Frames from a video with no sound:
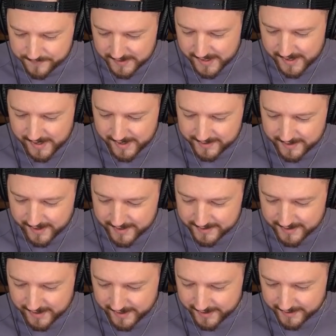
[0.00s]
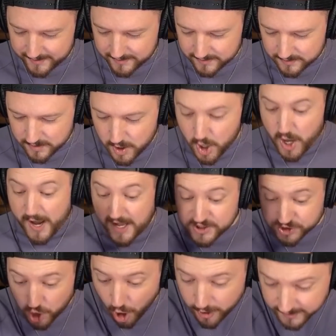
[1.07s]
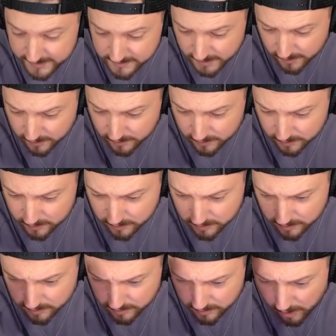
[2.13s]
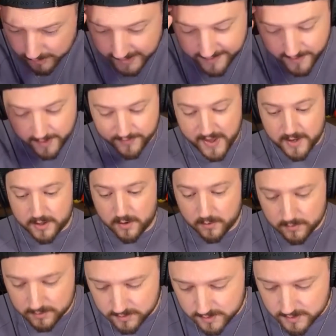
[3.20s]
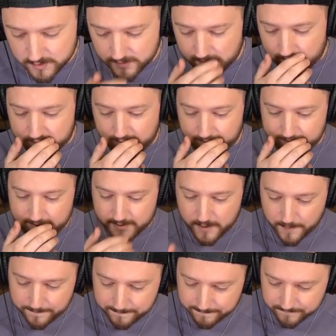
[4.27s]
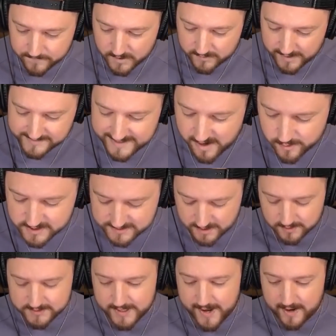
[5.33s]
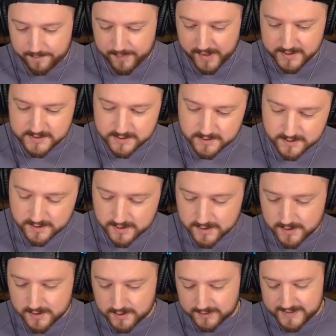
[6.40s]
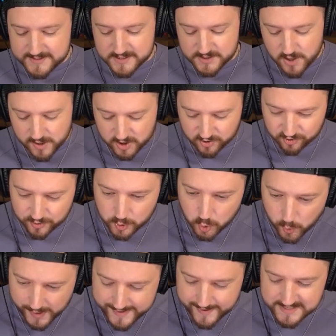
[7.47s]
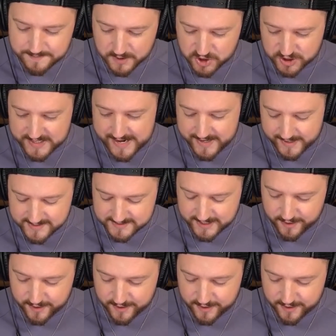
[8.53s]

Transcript: Ah, yay, yay. It's targeting the... Okay, th thank you. Okay, thank you. A tower's still dead, but at least it's not quite as much shenanigans as I